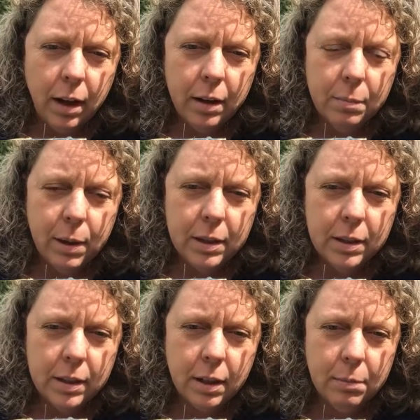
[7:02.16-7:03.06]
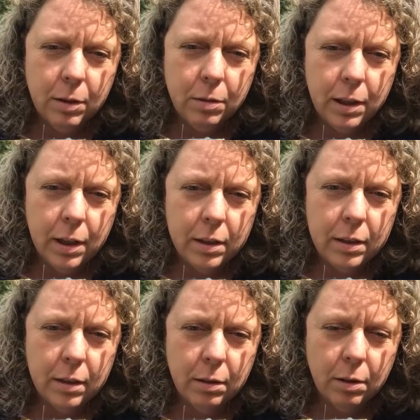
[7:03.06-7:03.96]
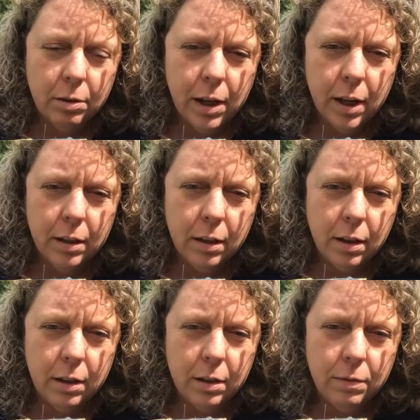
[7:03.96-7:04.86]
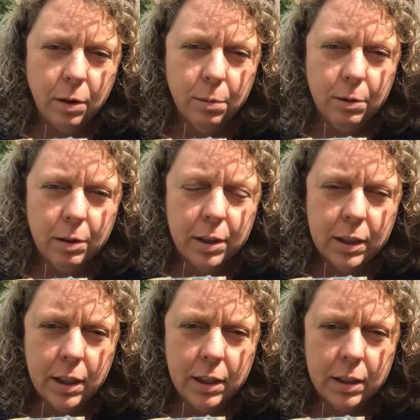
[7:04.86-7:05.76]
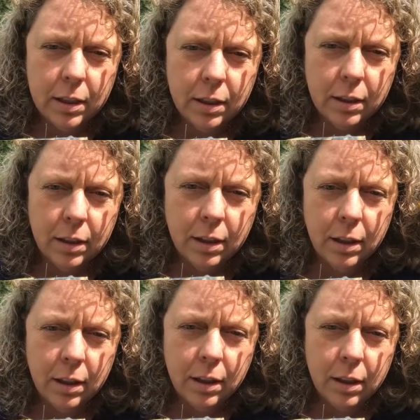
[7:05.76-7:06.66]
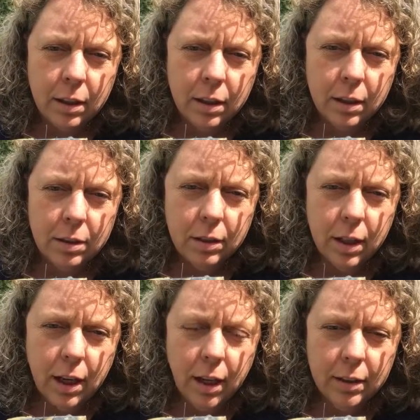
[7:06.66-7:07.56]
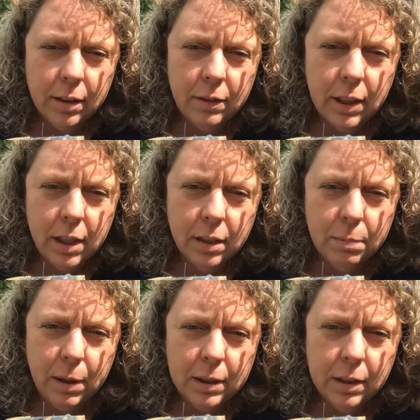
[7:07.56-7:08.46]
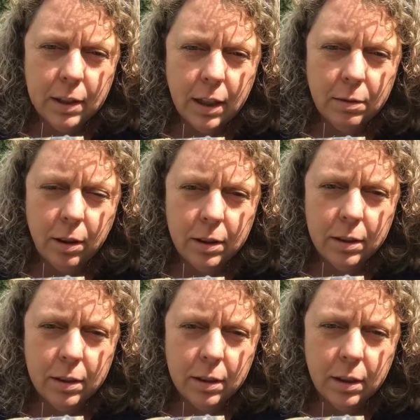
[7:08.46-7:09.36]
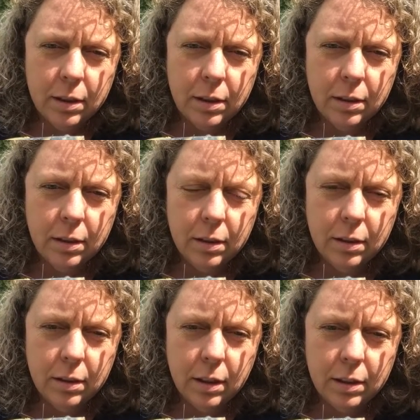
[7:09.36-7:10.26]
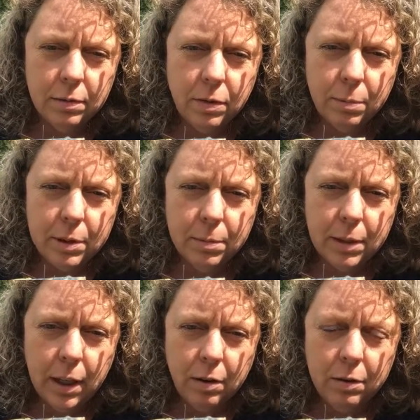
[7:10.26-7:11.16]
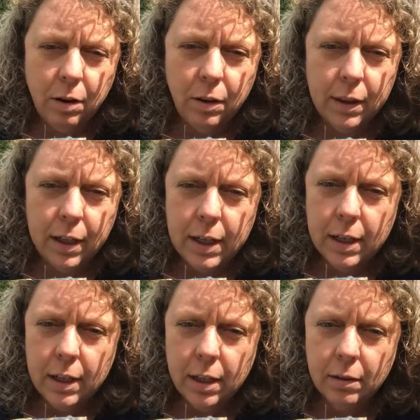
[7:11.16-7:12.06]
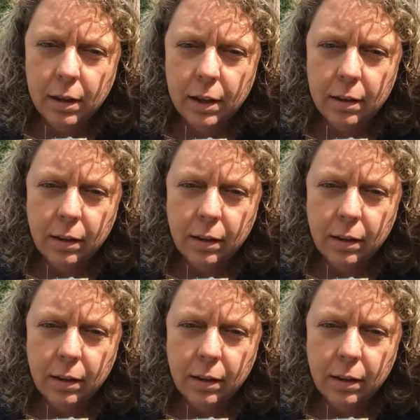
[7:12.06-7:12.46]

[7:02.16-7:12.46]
lot of the pesticide milkweeds create deformed chrysalis. So they can't even eat the pesticide ones. It deforms them and they don't know it. They eat it anyway.